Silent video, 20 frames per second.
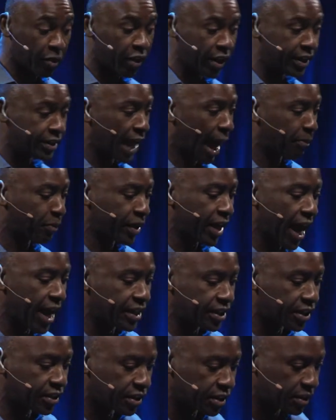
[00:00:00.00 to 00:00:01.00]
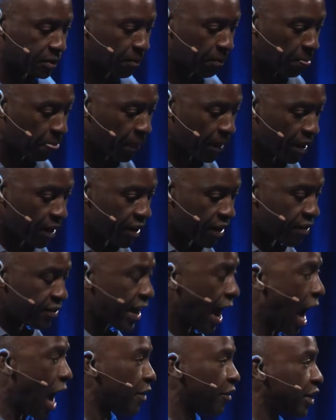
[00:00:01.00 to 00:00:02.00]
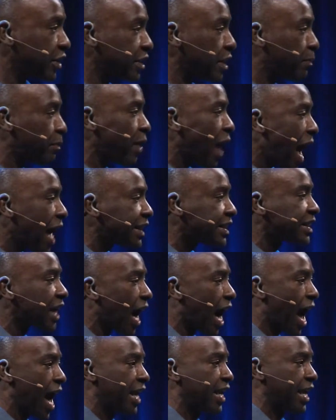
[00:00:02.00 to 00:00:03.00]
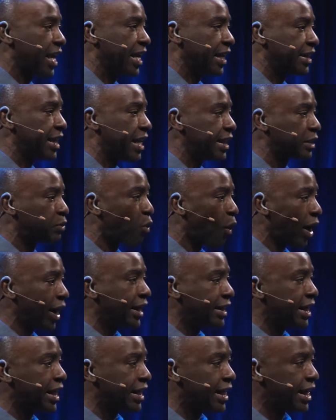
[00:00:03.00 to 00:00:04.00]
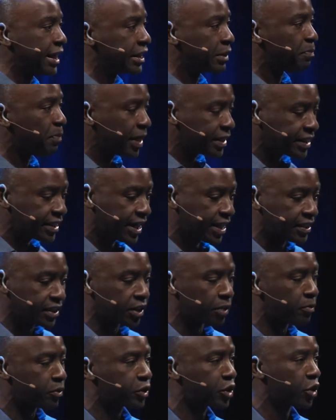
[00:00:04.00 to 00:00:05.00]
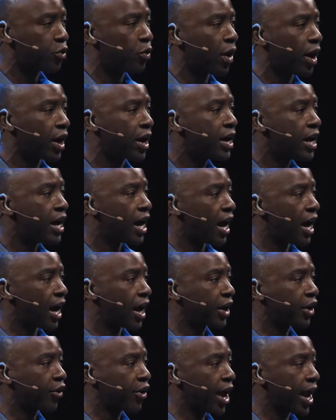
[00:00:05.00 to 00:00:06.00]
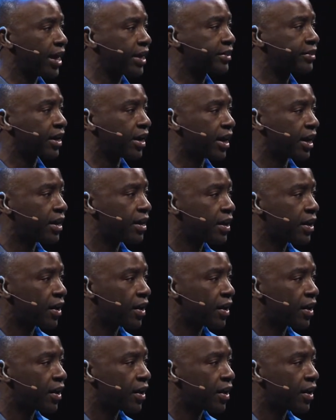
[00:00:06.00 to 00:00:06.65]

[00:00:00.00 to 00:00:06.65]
applications. Now, the supply side is what is missing to create the